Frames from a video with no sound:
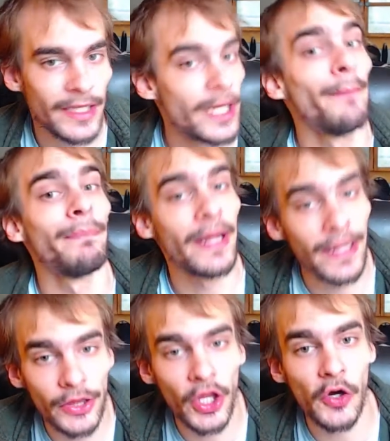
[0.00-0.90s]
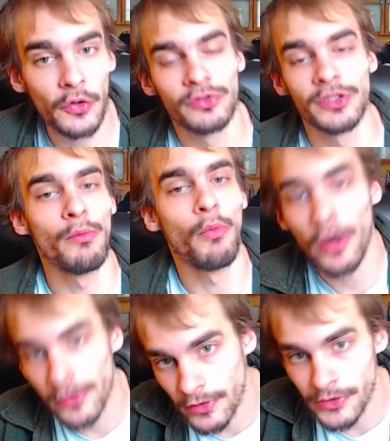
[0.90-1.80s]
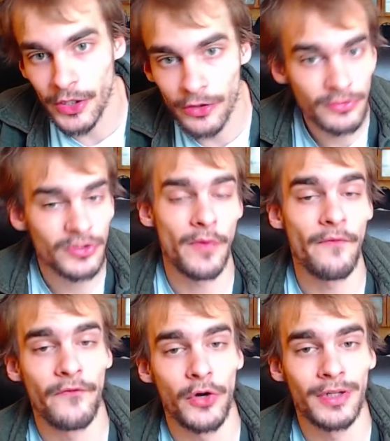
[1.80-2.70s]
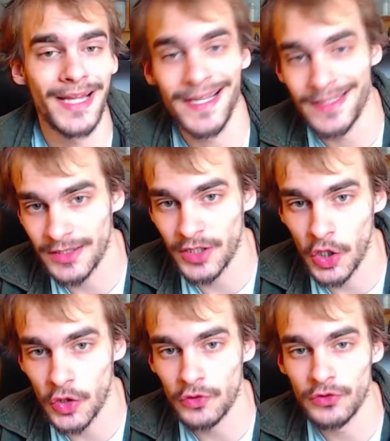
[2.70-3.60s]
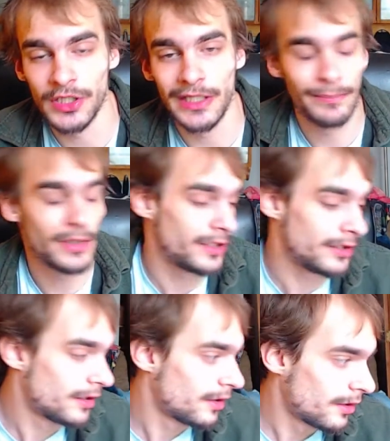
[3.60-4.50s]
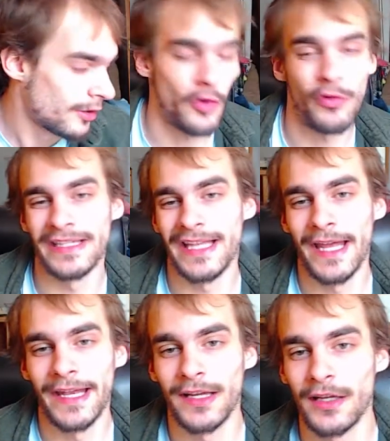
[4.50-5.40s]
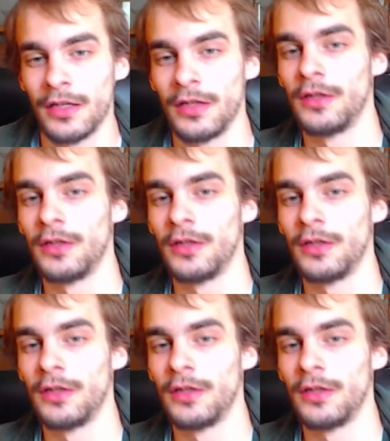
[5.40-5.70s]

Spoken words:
and I'm planting those, and I'm watering those, and I'm fertilizing those, and I'm putting organic